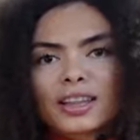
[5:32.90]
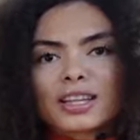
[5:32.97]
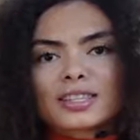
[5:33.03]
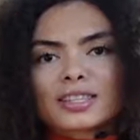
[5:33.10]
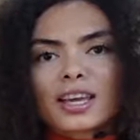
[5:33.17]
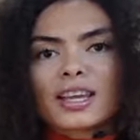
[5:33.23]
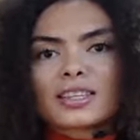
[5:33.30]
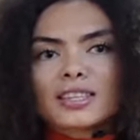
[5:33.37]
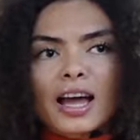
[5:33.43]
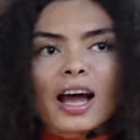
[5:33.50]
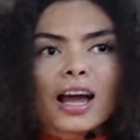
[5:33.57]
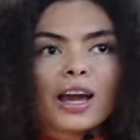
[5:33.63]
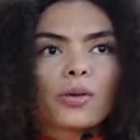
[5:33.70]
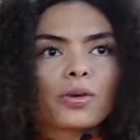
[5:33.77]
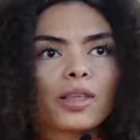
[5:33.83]
at the same
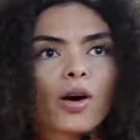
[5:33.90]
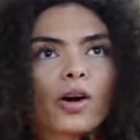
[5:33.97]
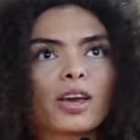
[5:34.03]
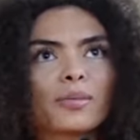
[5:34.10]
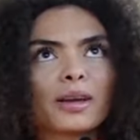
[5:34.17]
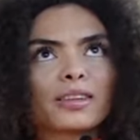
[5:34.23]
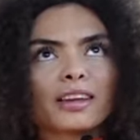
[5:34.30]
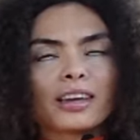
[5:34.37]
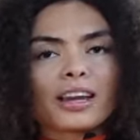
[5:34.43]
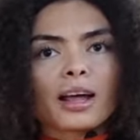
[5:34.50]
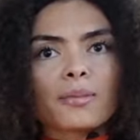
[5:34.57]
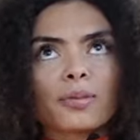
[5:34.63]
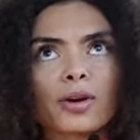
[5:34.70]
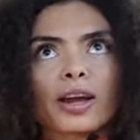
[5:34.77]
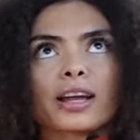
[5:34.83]
time without even taking a
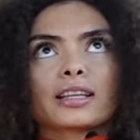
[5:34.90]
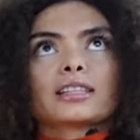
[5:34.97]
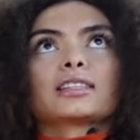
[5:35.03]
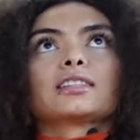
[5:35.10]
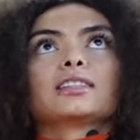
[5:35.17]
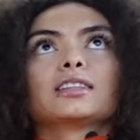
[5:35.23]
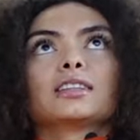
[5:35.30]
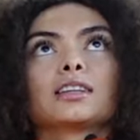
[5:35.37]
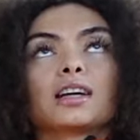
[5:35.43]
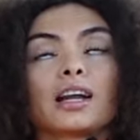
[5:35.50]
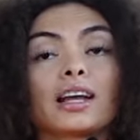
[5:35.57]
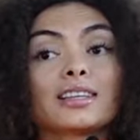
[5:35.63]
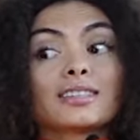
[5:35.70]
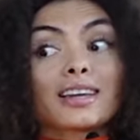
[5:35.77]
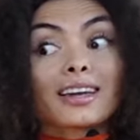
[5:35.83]
breath. And
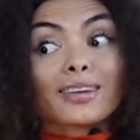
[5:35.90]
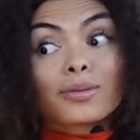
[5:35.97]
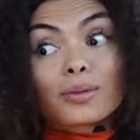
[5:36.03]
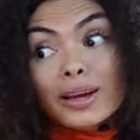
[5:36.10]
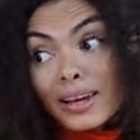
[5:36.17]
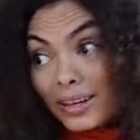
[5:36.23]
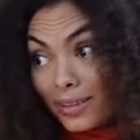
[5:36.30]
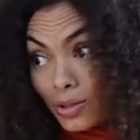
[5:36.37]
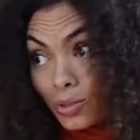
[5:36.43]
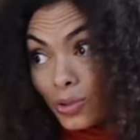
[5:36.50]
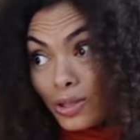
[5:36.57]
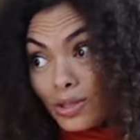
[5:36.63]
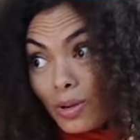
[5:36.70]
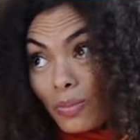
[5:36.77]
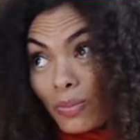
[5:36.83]
I say, well, you
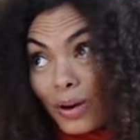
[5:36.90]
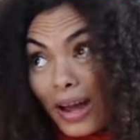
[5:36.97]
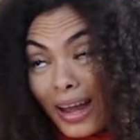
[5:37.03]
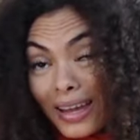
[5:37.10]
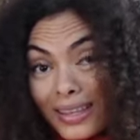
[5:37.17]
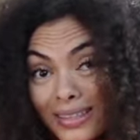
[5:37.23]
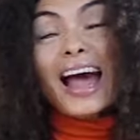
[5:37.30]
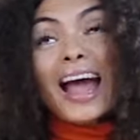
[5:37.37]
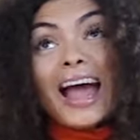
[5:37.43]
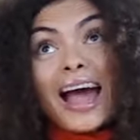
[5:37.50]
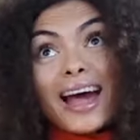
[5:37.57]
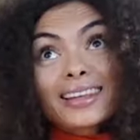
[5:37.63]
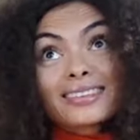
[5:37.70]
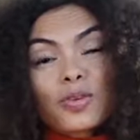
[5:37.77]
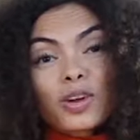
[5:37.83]
will surprise. I
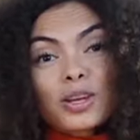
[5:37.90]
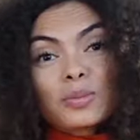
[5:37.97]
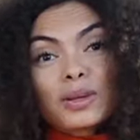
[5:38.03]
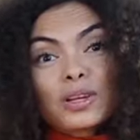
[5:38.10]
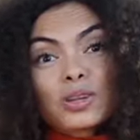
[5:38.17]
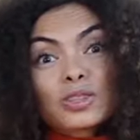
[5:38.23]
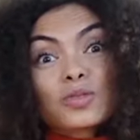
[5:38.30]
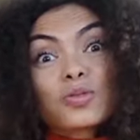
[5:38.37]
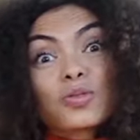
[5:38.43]
had forty minutes